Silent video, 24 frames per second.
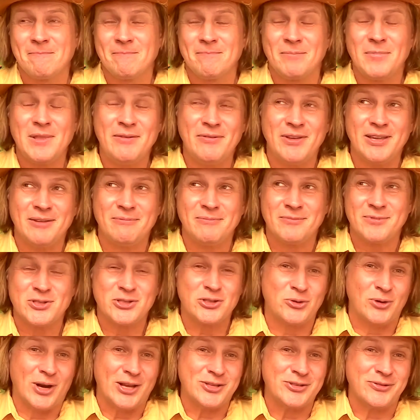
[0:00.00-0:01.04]
living
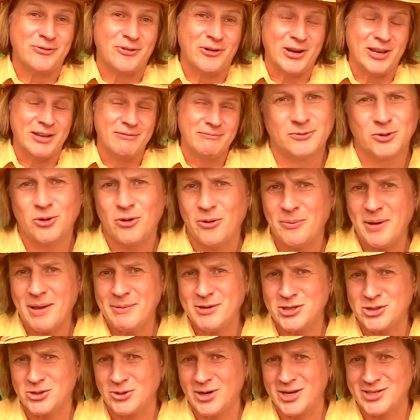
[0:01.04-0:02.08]
stress-free, or
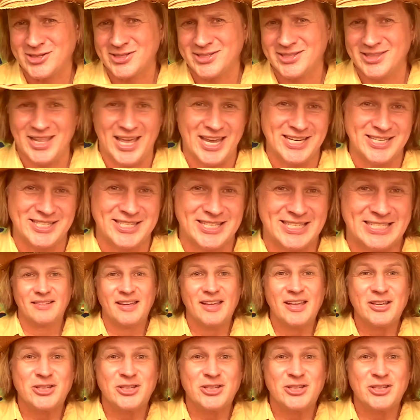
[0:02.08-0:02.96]
maybe stress-light.